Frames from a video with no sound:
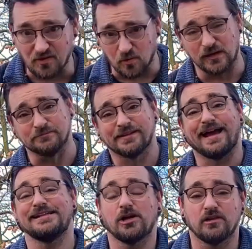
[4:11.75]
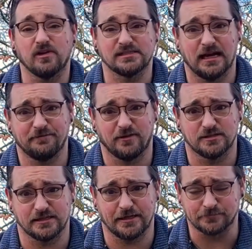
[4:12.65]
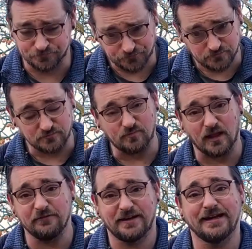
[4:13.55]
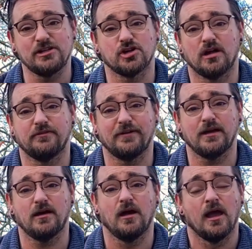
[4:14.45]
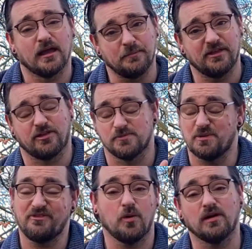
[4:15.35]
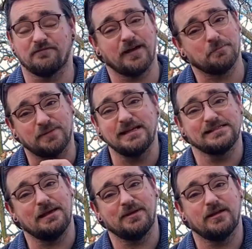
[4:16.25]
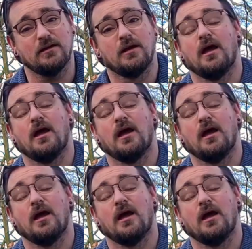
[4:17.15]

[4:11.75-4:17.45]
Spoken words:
Well, that is all I've got time for today. If you did enjoy the video, give me a thumbs up. If you weren't a fan, please let me know.